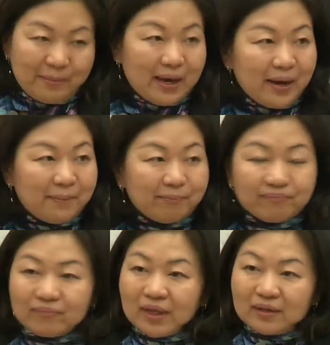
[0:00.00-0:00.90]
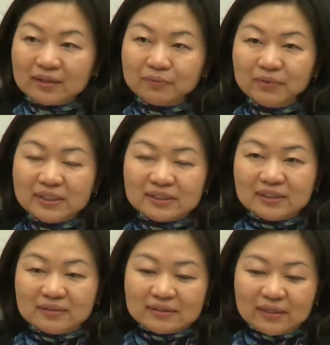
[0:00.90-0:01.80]
The
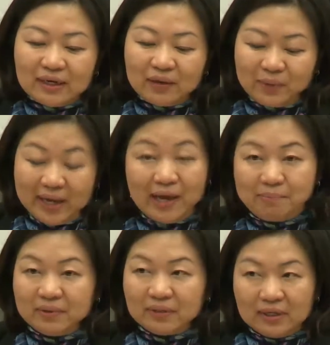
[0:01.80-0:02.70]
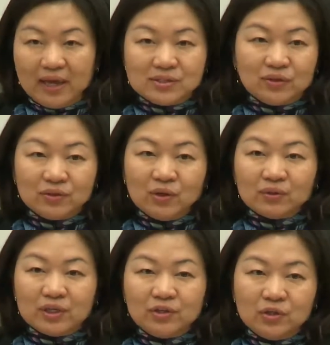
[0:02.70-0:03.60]
reason what happened, as you
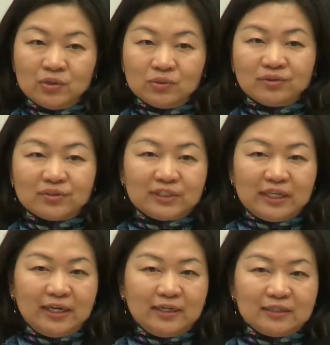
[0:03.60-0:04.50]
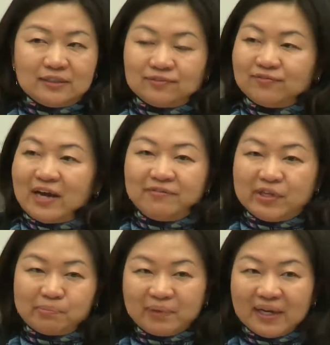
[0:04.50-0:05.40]
know, the new 13th
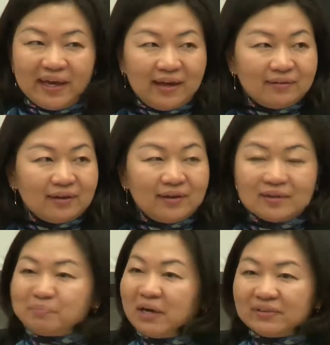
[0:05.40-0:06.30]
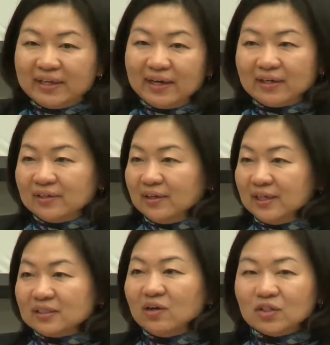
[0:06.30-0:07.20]
five-year plan, biotech
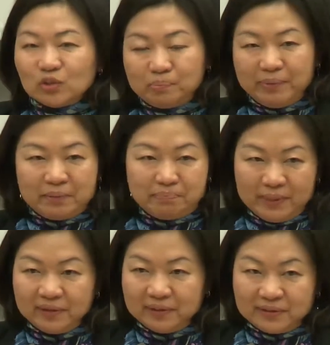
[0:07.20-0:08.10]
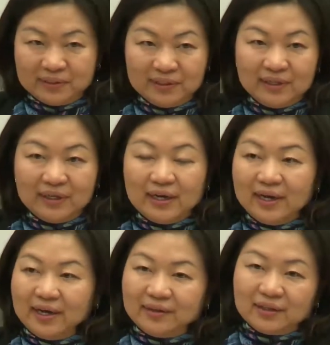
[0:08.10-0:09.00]
is also a big pillar.
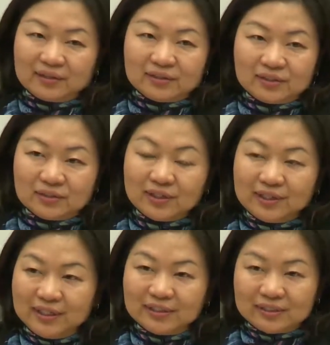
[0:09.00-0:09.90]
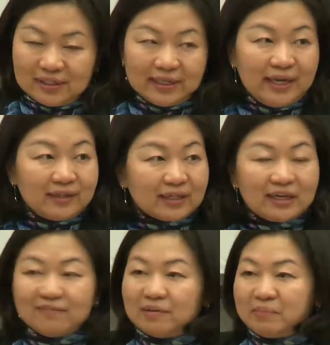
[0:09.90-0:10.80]
And the Chinese, again, the
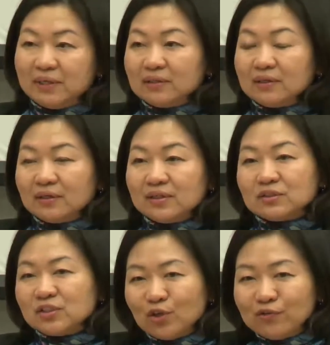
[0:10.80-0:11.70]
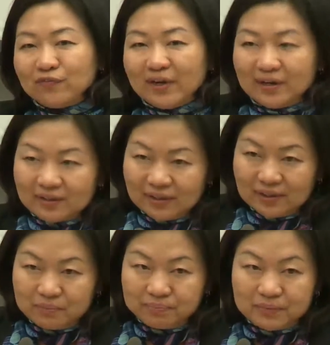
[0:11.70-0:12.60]
government, because so far
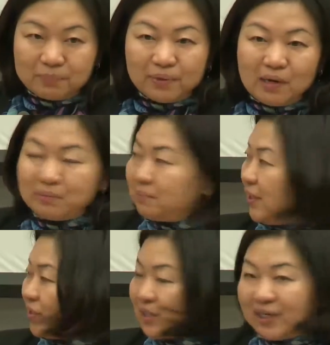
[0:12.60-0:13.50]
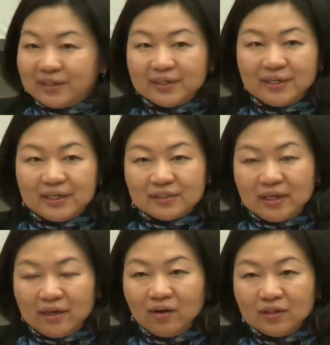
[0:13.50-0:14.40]
the problem in China is
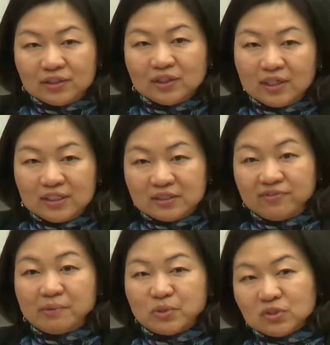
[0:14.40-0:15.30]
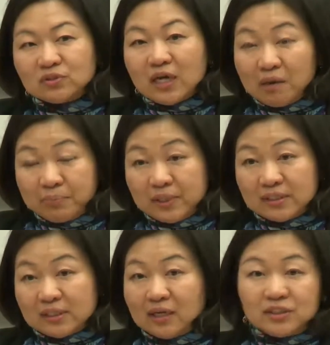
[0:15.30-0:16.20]
all the Chinese pharmaceutical
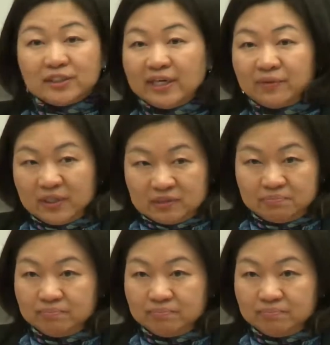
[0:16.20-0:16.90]
companies are generic